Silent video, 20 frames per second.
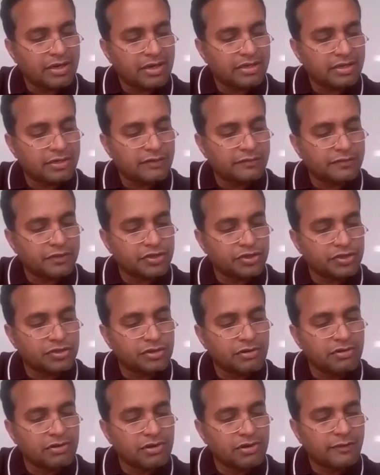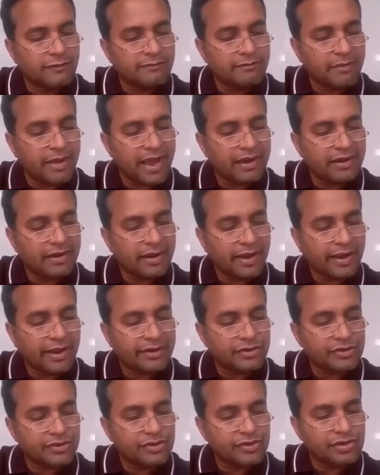that of the children of
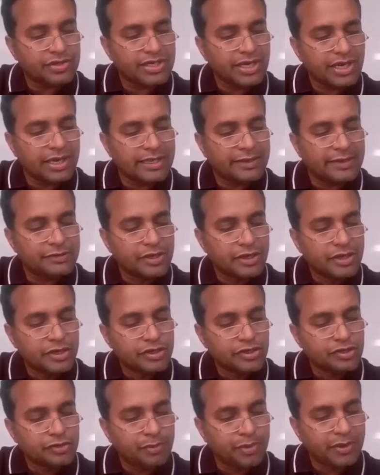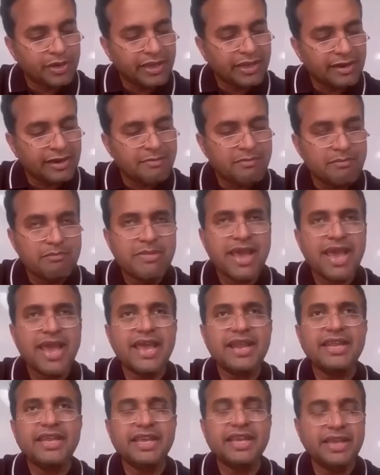mankind. So shall he sprinkle
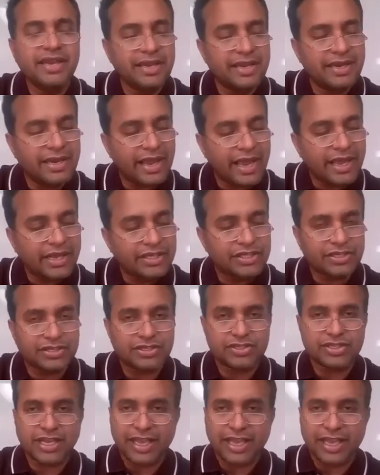many nations.